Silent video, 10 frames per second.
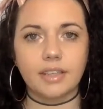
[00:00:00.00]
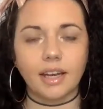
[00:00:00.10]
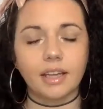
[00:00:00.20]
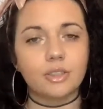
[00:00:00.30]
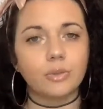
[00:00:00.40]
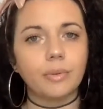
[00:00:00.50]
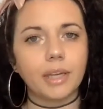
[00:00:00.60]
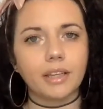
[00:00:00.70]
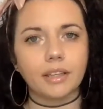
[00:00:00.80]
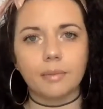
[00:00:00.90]
And I just want to
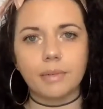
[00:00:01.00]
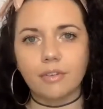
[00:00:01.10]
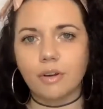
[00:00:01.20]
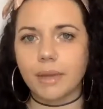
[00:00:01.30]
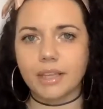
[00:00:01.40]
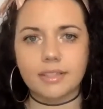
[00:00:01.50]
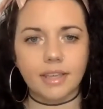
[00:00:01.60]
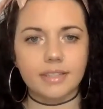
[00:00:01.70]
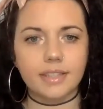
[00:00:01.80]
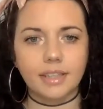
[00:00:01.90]
make sure I'm not
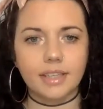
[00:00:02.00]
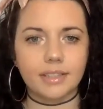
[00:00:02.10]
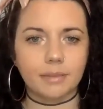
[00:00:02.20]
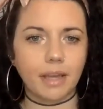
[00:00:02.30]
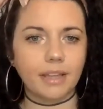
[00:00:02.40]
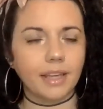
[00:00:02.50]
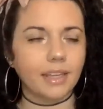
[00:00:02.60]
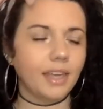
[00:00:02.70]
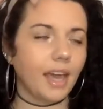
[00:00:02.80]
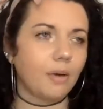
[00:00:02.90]
romanticizing this. I'm not like,
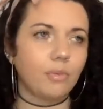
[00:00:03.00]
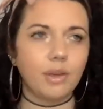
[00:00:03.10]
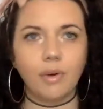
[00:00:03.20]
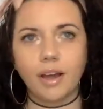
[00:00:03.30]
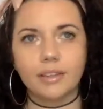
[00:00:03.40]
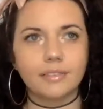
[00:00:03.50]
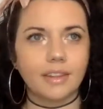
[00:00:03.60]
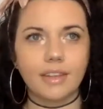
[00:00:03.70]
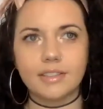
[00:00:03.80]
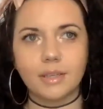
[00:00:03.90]
yeah, we want
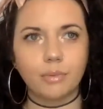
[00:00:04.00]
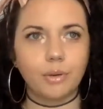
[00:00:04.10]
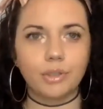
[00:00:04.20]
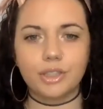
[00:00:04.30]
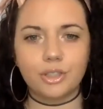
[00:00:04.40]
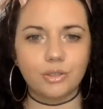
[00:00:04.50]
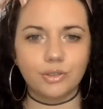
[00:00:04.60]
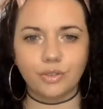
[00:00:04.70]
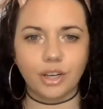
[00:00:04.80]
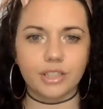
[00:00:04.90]
things that we wouldn't choose
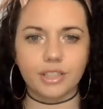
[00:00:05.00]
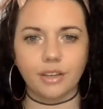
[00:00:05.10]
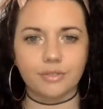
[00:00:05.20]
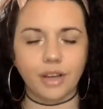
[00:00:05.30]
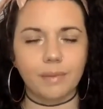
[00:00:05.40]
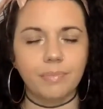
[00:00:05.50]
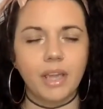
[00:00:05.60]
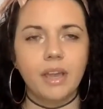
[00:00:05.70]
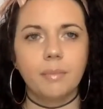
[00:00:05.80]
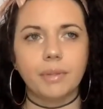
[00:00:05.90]
for ourselves, right?
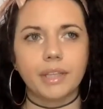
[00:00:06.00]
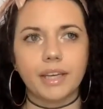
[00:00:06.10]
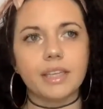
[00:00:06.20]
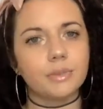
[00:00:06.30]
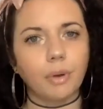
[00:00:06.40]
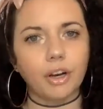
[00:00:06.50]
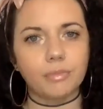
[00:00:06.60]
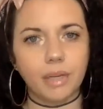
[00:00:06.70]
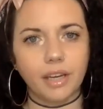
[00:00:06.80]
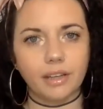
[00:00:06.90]
But that is part of
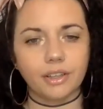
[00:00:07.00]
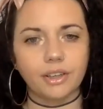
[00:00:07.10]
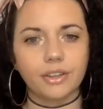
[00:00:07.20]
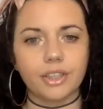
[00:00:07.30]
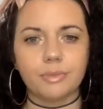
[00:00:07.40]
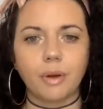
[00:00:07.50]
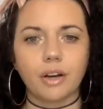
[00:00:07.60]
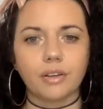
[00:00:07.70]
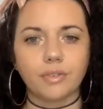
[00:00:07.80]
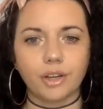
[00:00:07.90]
being on earth, is
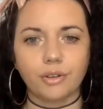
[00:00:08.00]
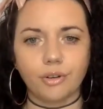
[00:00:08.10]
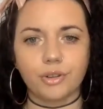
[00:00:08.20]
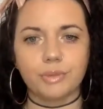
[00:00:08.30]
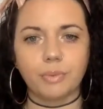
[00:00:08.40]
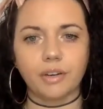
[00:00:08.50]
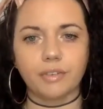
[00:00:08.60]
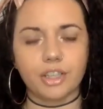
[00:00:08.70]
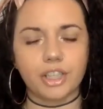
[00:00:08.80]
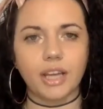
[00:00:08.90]
part of our growth, is part of
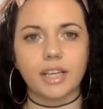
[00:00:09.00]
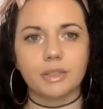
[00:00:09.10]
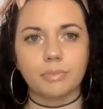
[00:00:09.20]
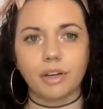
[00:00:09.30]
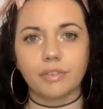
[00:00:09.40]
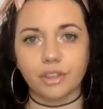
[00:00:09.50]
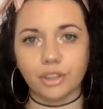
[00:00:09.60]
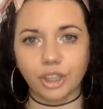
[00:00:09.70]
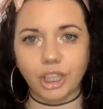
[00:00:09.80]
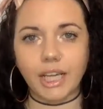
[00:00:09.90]
our shedding, is part of our
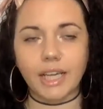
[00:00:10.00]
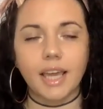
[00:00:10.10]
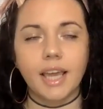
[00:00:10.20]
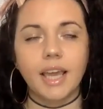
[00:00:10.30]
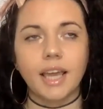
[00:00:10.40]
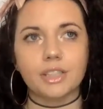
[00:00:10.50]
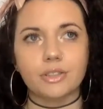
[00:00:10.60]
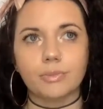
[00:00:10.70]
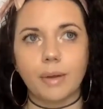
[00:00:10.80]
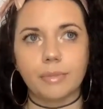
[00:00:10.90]
learning. And
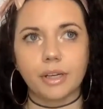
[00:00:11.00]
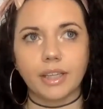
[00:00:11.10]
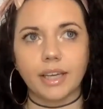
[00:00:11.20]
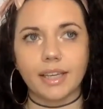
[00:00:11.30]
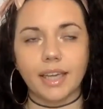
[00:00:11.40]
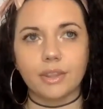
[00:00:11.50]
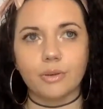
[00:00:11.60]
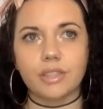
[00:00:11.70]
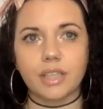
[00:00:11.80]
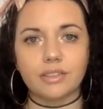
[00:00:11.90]
just remembering that, again,
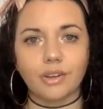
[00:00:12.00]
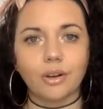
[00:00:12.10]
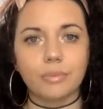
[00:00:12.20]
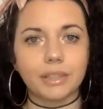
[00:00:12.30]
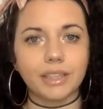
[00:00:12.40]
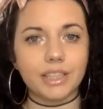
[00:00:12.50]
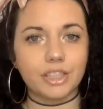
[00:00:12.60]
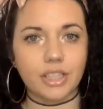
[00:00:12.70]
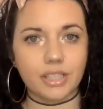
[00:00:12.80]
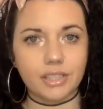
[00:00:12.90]
those things aren't
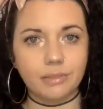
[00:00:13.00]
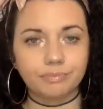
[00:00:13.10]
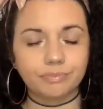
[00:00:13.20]
malicious.